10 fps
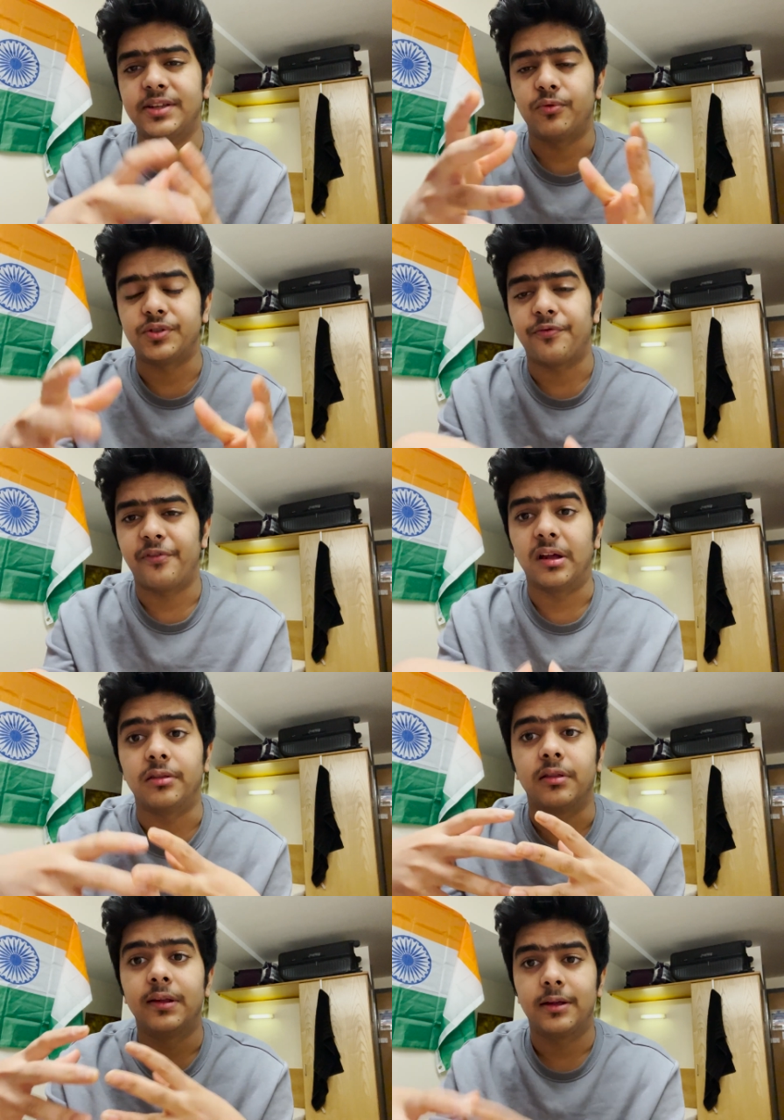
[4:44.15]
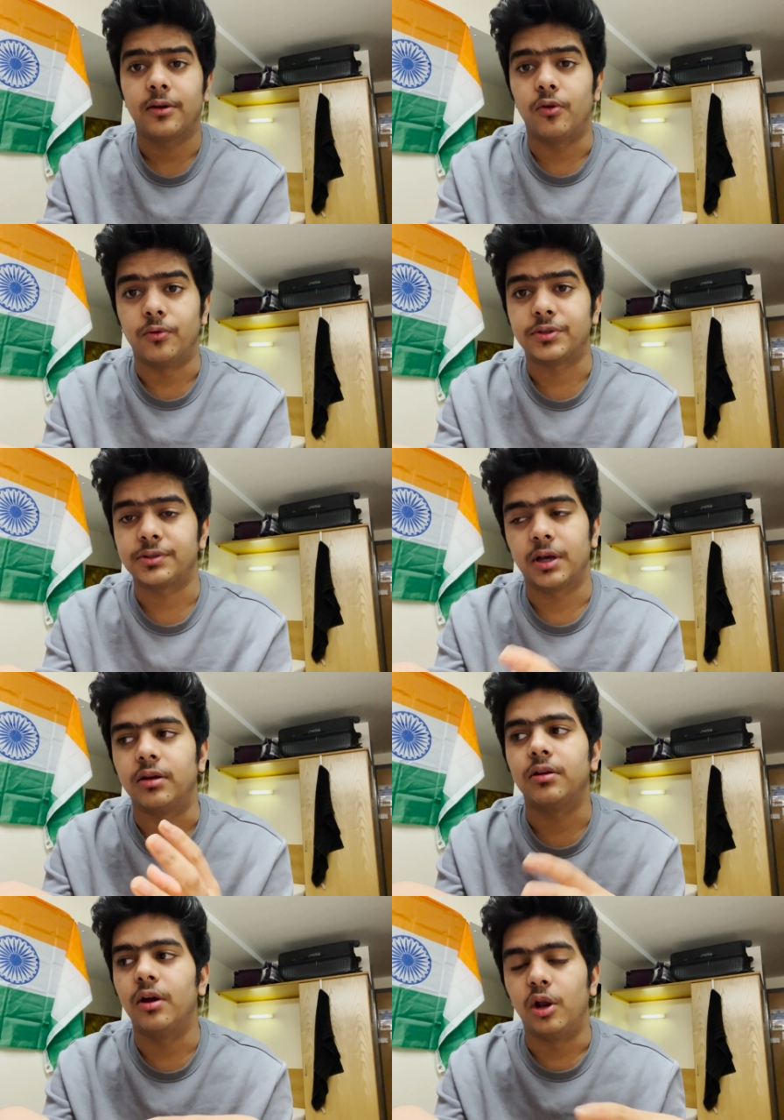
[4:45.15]
It was a fun course
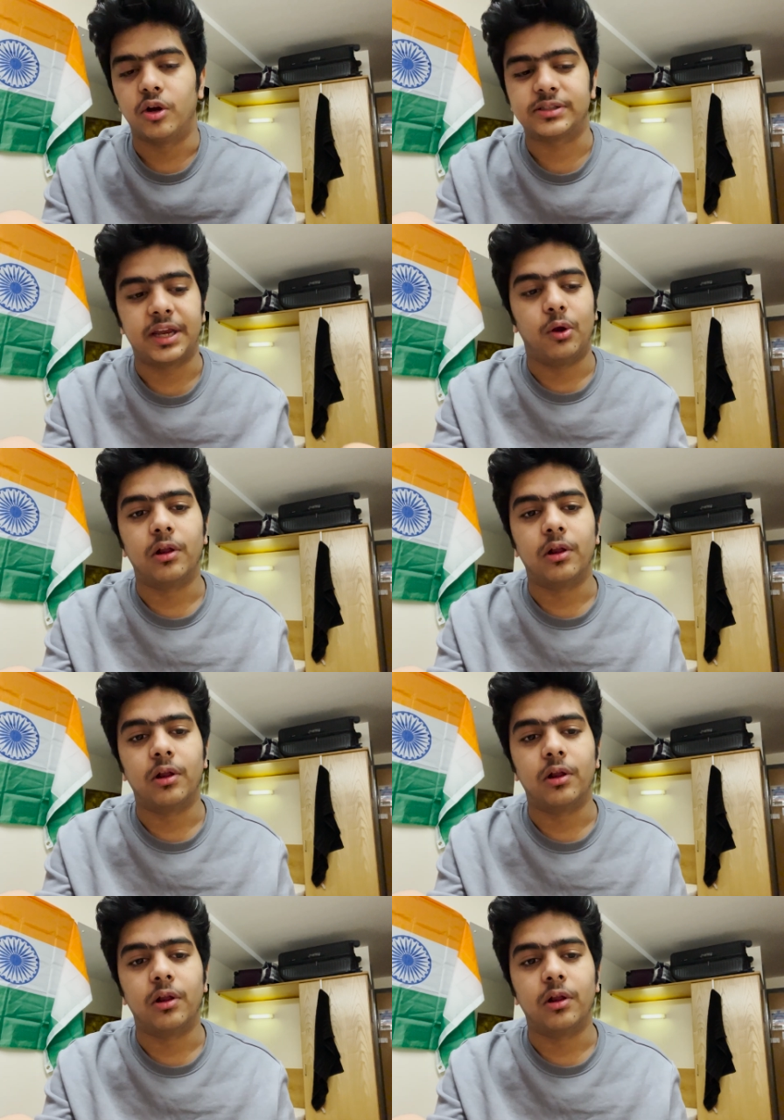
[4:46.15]
alongside